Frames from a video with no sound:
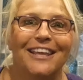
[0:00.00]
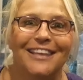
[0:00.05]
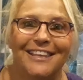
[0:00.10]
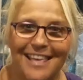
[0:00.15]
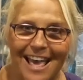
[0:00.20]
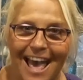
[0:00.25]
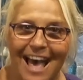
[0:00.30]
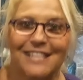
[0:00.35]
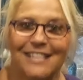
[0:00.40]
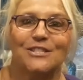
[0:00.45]

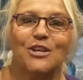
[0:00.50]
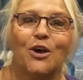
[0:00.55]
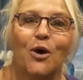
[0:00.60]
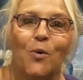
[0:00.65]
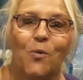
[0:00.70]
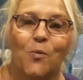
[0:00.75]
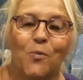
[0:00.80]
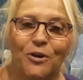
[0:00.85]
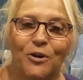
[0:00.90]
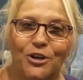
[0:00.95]
Yes.
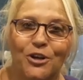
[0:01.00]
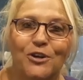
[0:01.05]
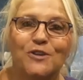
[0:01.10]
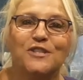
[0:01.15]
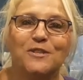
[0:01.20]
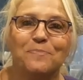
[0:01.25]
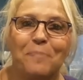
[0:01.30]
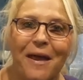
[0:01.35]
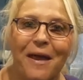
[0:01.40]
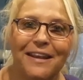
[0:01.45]
When you're
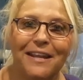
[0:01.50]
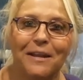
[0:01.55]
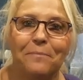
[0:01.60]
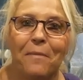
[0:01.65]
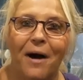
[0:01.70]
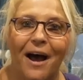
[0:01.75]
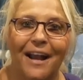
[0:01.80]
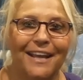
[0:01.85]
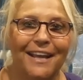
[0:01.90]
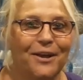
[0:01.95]
spending
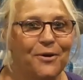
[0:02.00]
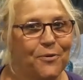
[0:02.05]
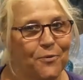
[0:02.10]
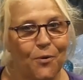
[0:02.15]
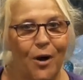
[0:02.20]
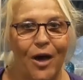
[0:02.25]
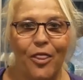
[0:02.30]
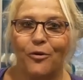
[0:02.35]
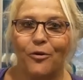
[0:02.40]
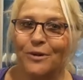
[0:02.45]
money,
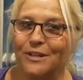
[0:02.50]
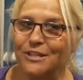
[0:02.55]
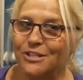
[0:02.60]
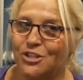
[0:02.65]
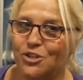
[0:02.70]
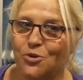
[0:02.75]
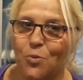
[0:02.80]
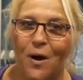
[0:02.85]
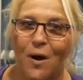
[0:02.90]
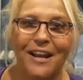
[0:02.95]
whether
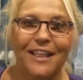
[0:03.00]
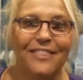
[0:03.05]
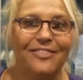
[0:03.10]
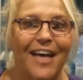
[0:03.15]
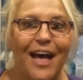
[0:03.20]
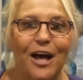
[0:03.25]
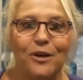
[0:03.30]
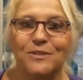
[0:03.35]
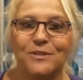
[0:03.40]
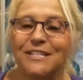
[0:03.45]
it's
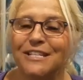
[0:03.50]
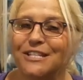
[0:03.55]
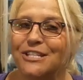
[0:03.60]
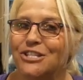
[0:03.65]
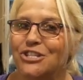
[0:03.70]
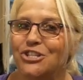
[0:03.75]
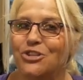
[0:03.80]
$20,000,